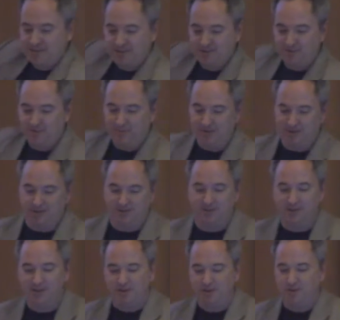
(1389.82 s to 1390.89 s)
This is from
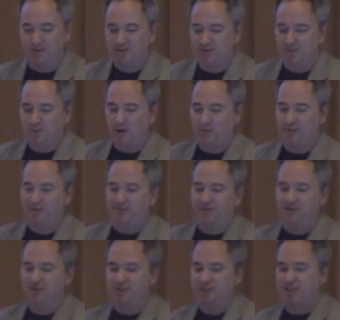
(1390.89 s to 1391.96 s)
the U.S. Department of
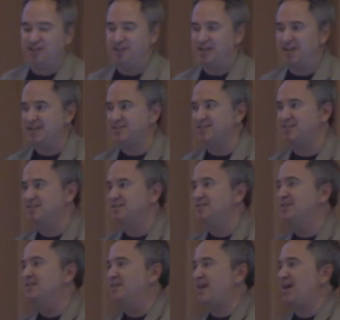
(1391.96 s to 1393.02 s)
Energy, and yes,
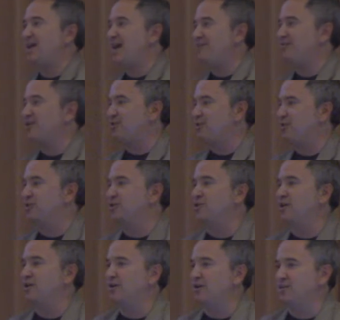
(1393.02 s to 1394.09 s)
they have their
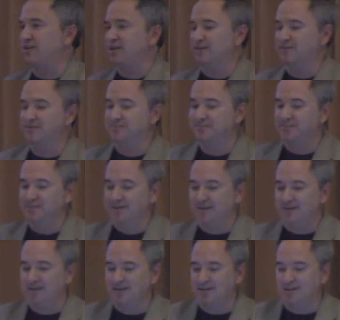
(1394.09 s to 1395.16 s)
org chart on
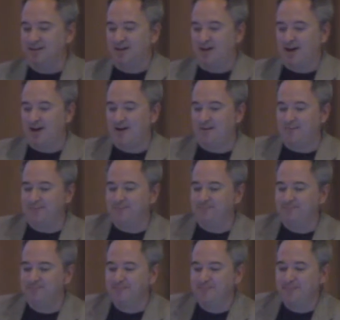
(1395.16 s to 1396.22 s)
there.